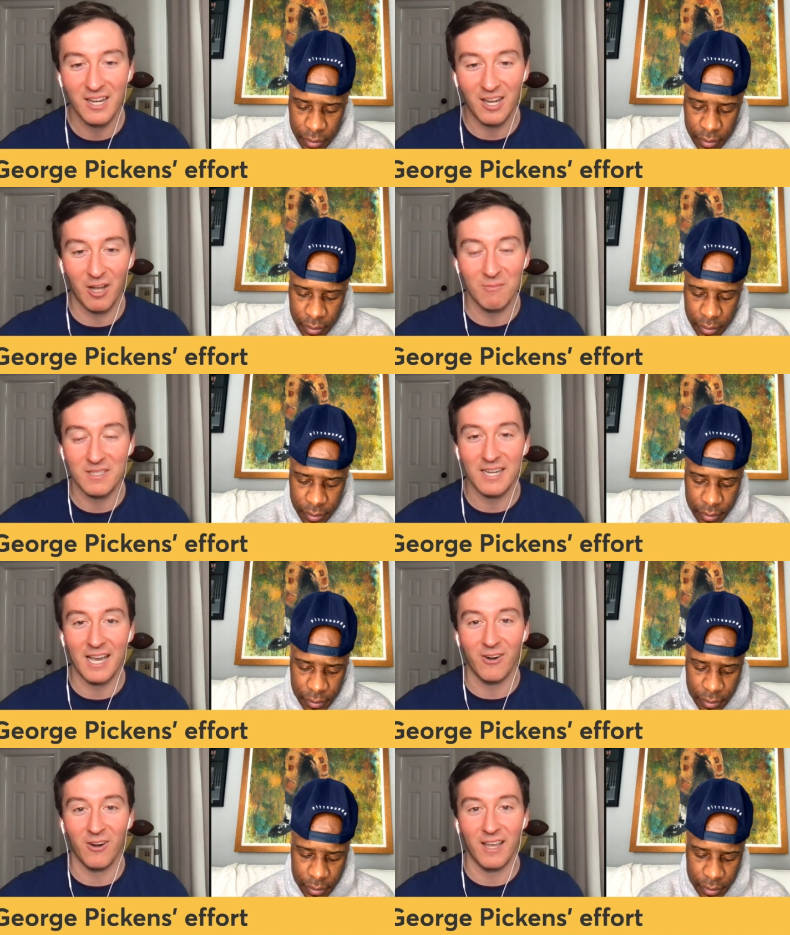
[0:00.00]
Speaker 1: come
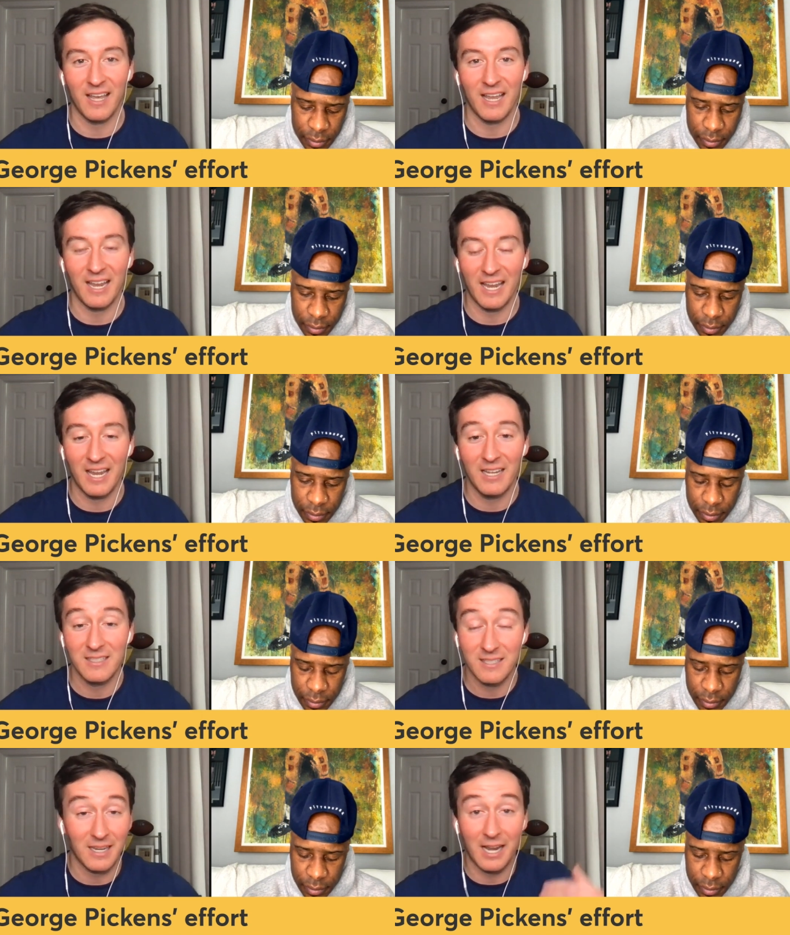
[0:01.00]
Saturday. And
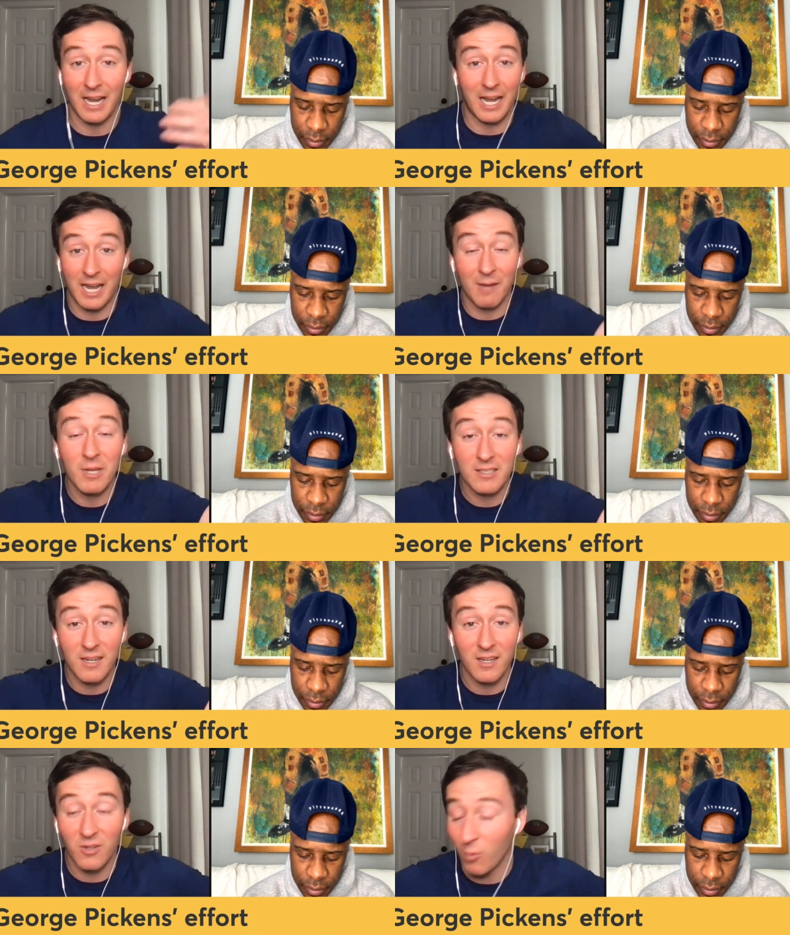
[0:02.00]
I- am
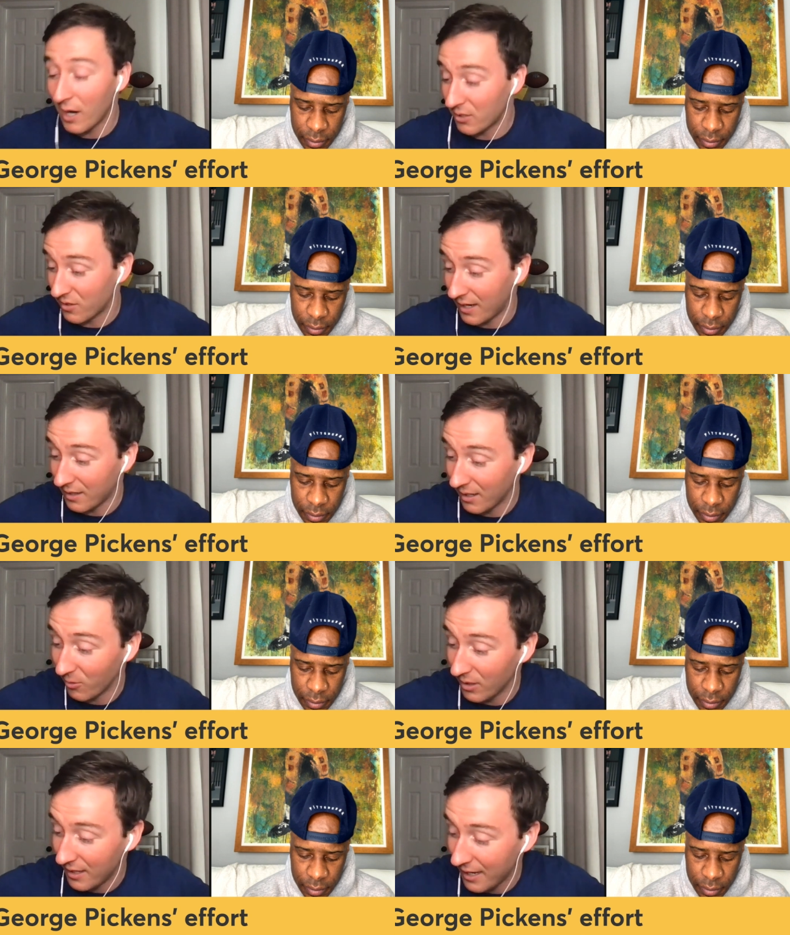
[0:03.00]
excited to watch that. I
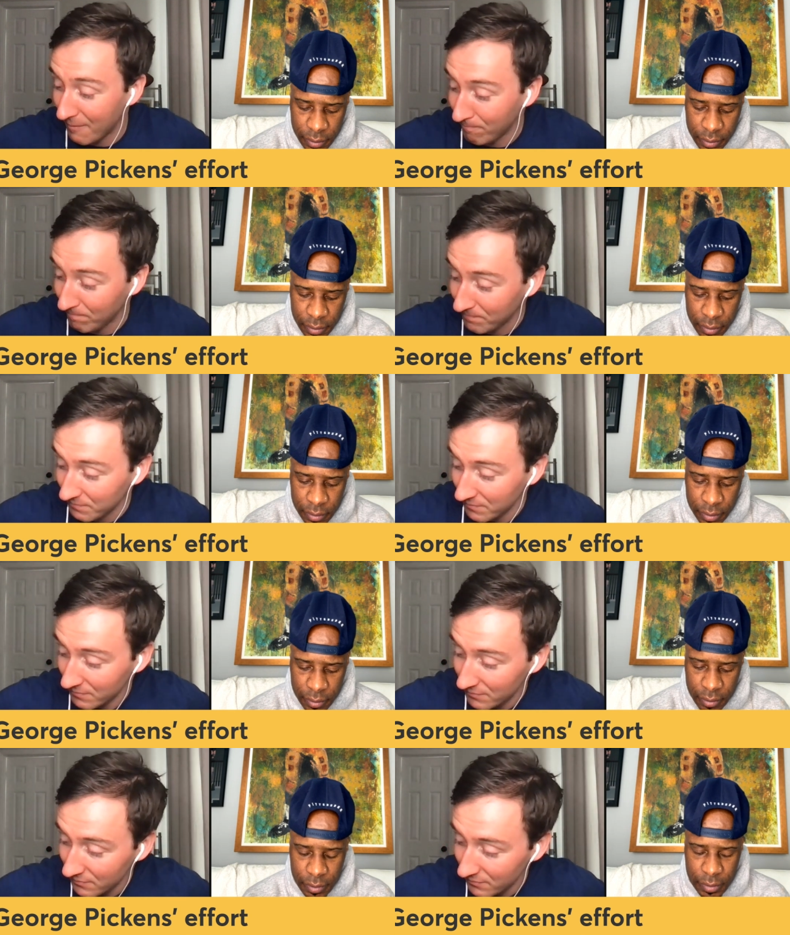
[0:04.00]
really am.
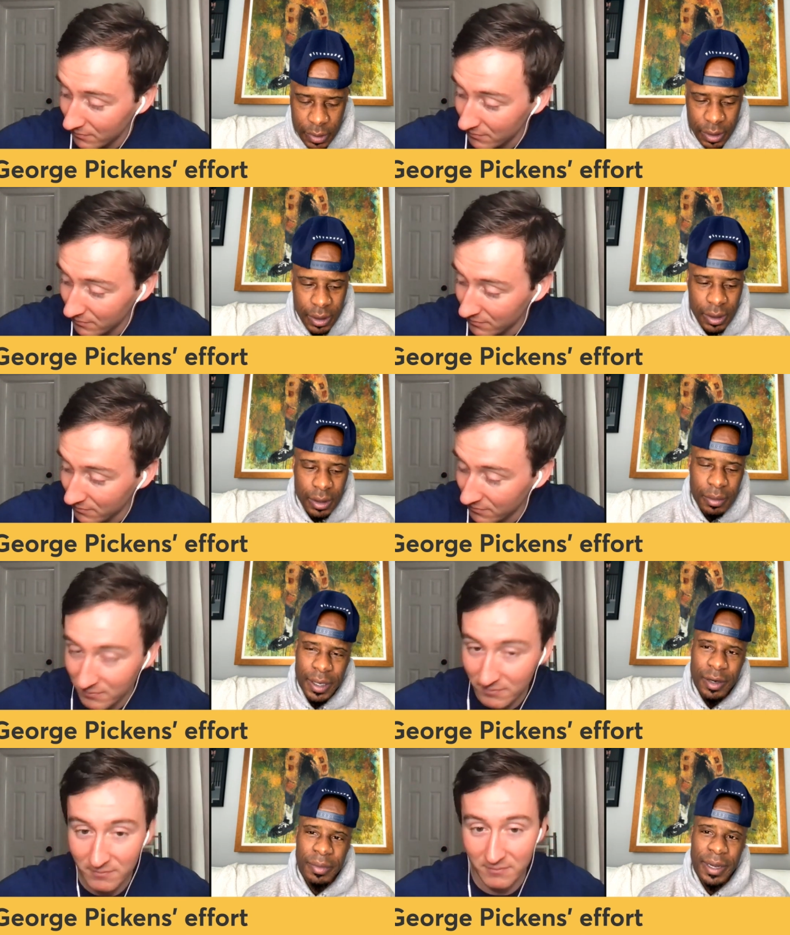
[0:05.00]

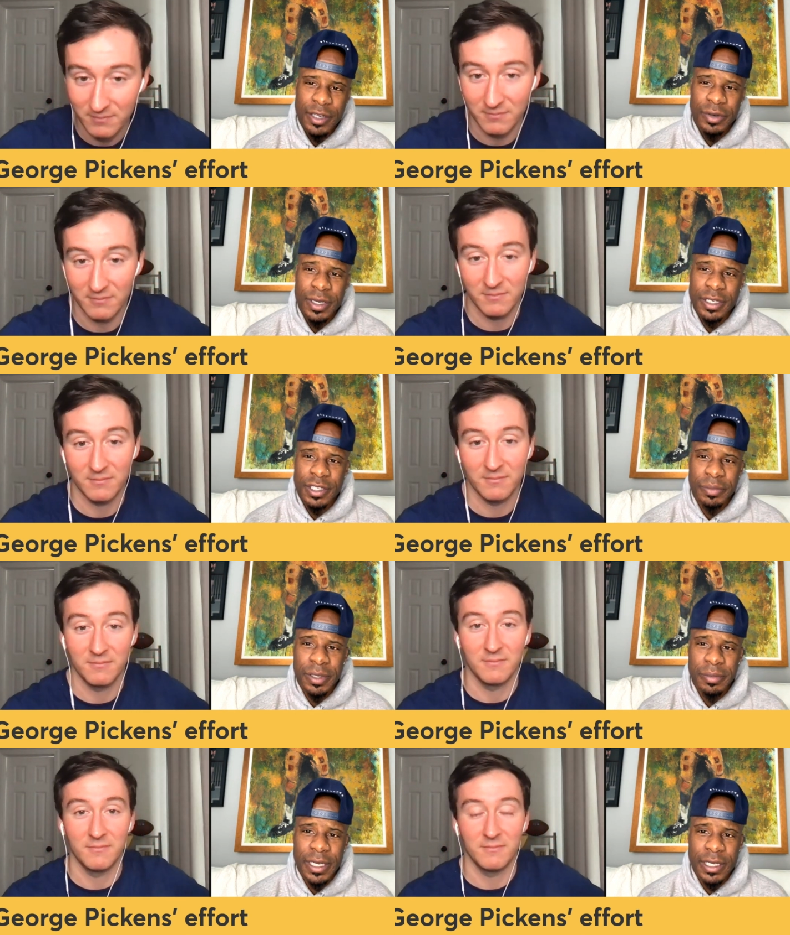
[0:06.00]
Speaker 2: Man, nobody trading
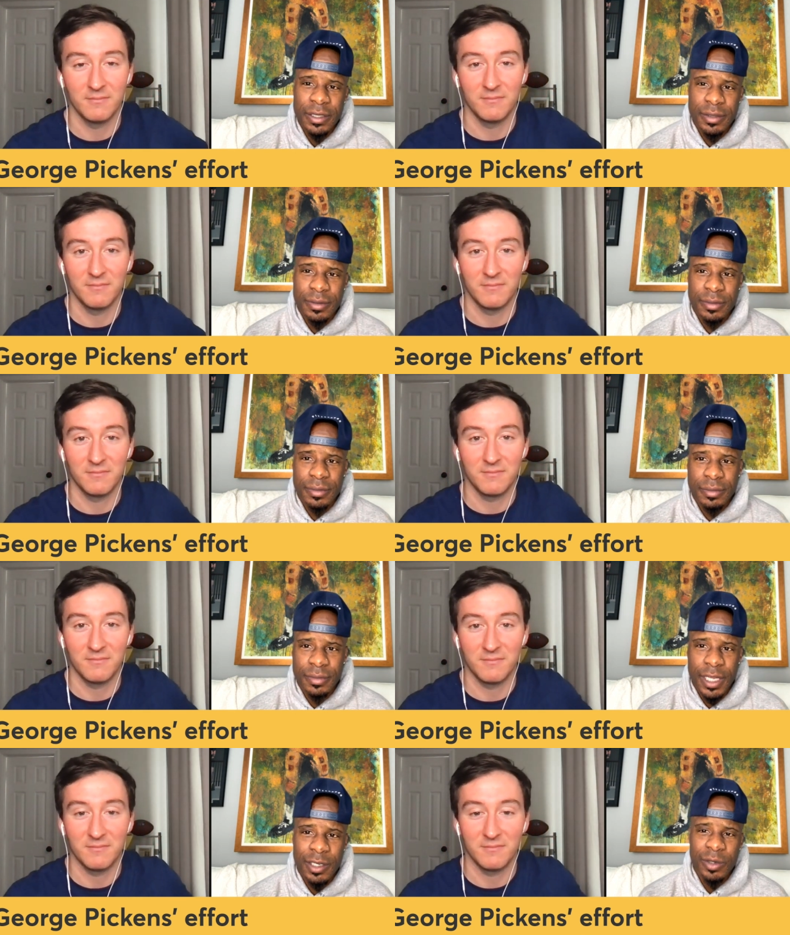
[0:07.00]
GP, man.
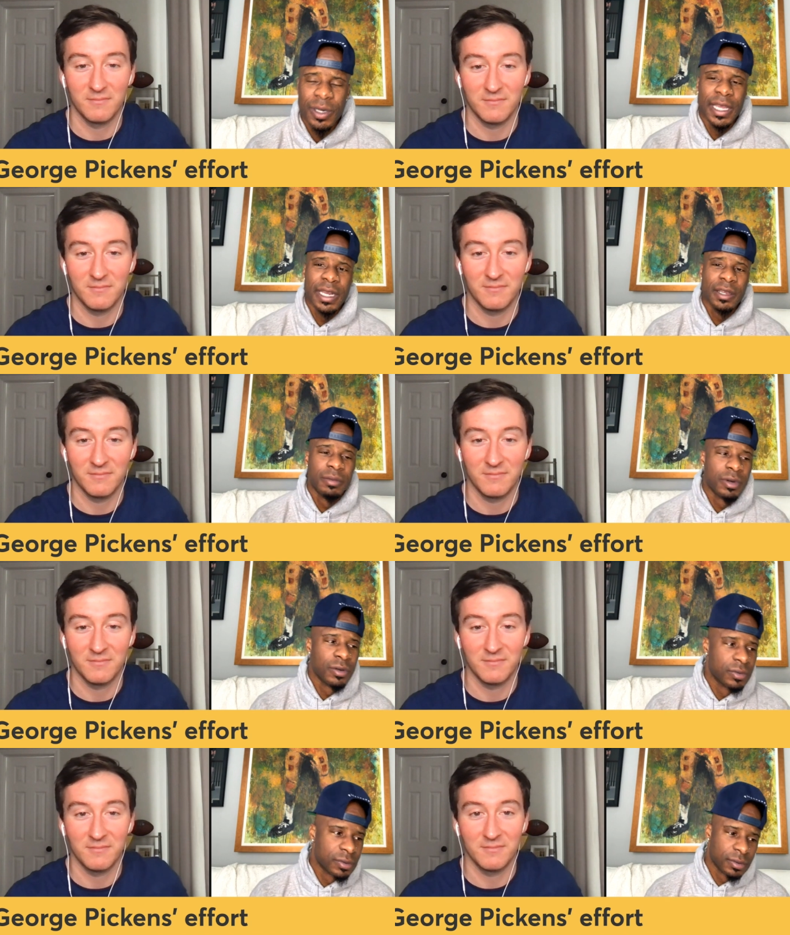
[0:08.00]
That dude, the alien,
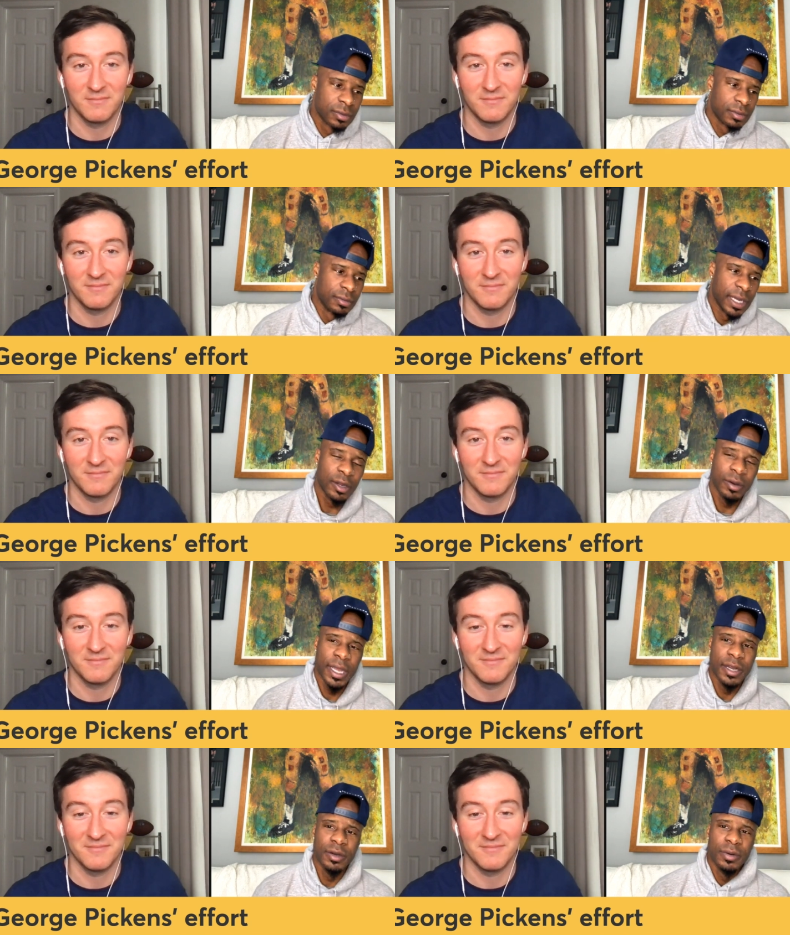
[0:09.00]
bro. Ain't no,
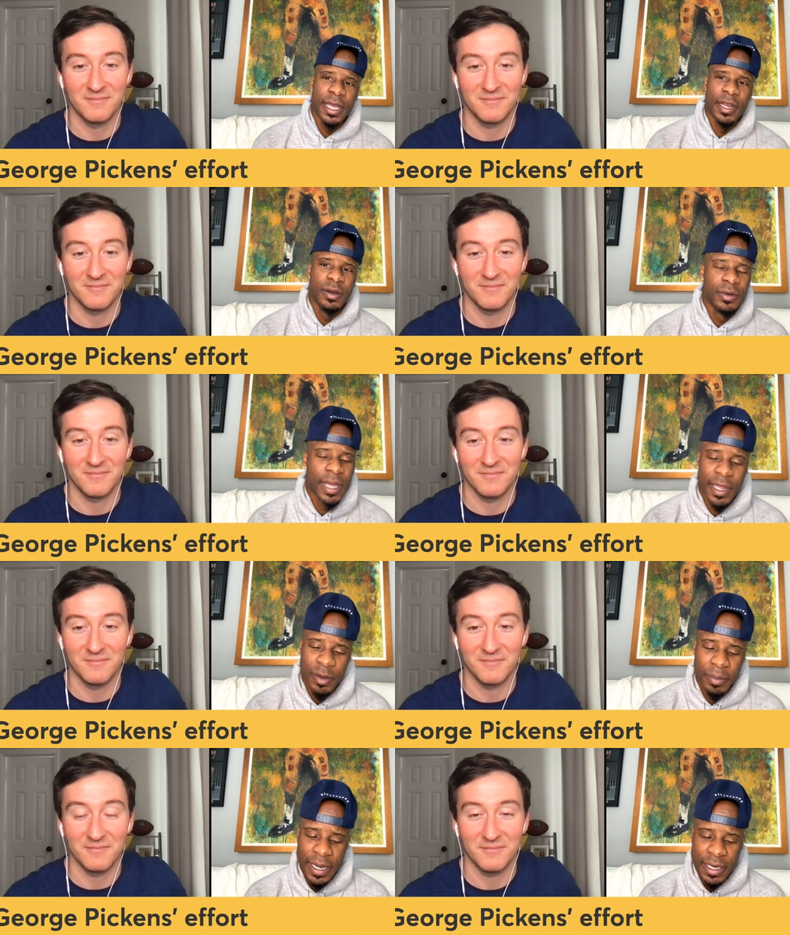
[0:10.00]
ain't no, ain't no, ain't
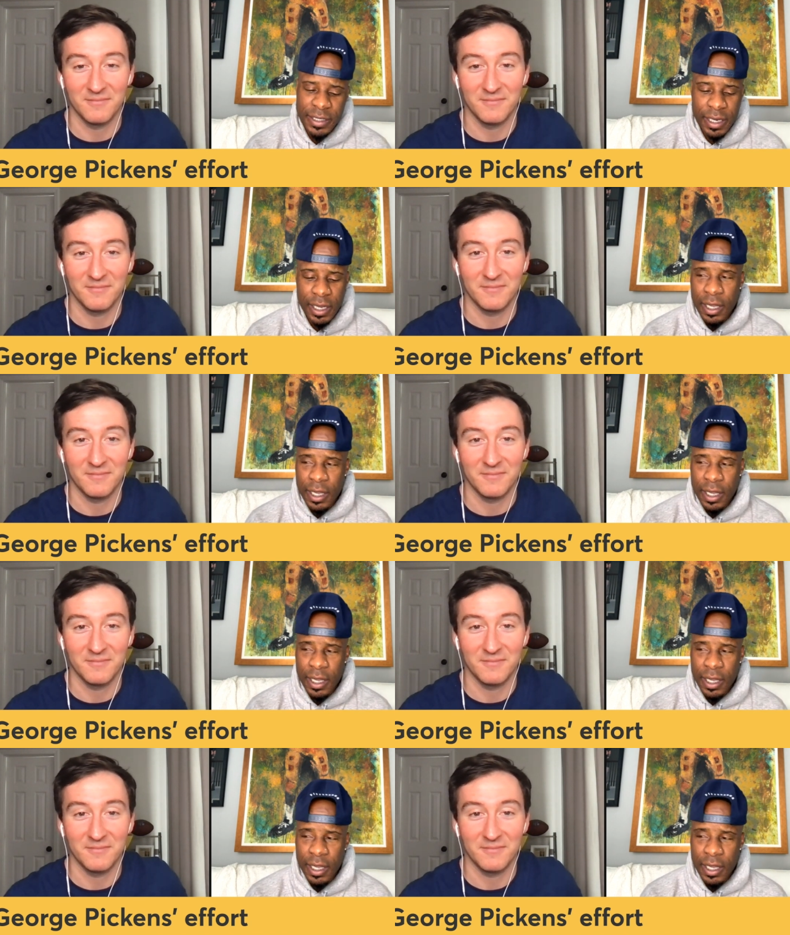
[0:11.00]
nobody check.